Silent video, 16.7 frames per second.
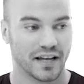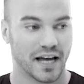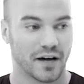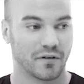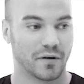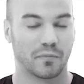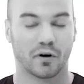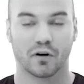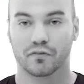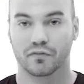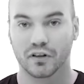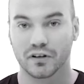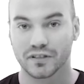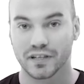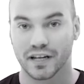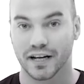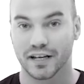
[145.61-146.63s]
And we both
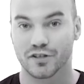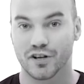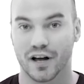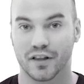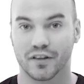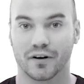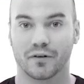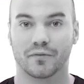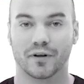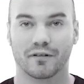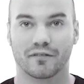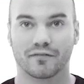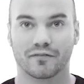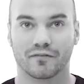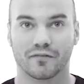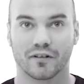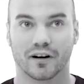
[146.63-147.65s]
looked at each other, and we
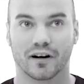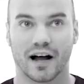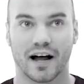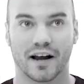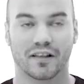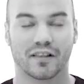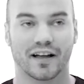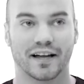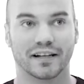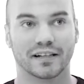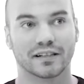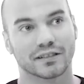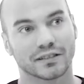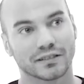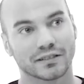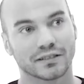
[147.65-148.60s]
were kind of like,